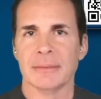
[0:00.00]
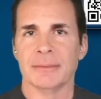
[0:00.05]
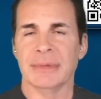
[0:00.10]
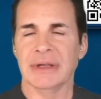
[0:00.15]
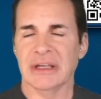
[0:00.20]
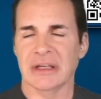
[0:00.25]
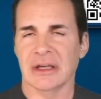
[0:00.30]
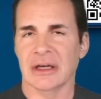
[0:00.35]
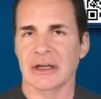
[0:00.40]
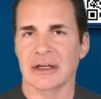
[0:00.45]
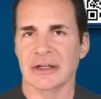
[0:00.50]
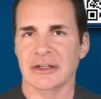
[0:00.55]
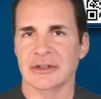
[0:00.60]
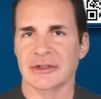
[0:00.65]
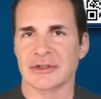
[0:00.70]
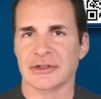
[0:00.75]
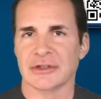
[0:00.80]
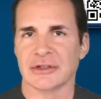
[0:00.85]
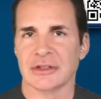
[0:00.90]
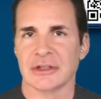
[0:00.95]

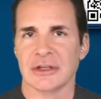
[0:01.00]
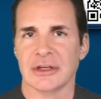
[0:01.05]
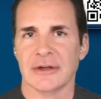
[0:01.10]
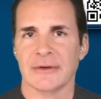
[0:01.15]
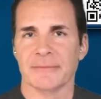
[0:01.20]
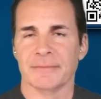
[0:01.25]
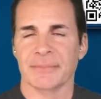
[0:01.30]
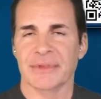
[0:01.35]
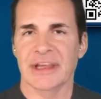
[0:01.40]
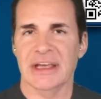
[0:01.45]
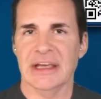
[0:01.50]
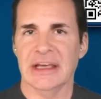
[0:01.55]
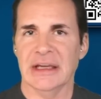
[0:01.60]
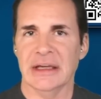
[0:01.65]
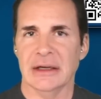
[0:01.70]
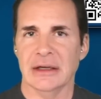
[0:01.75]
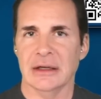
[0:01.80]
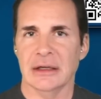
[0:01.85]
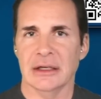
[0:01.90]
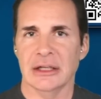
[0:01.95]
Because
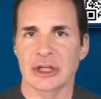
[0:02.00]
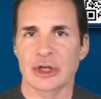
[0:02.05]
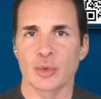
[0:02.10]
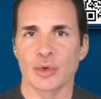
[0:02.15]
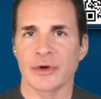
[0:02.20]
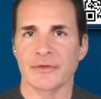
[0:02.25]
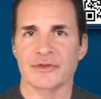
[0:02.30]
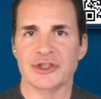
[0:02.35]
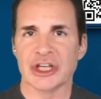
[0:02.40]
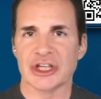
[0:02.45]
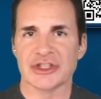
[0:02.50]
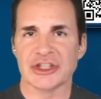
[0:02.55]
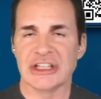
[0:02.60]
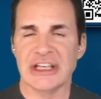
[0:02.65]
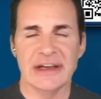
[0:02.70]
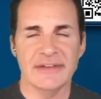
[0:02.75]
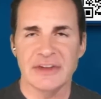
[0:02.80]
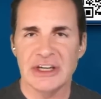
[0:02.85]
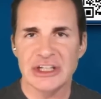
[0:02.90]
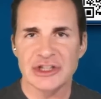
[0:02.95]
he, you would have just
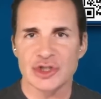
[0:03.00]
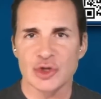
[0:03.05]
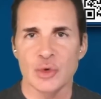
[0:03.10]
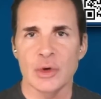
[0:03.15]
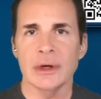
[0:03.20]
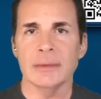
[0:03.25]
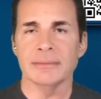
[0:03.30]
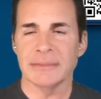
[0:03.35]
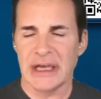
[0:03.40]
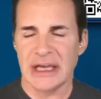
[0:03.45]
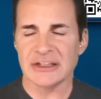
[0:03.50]
given it to him.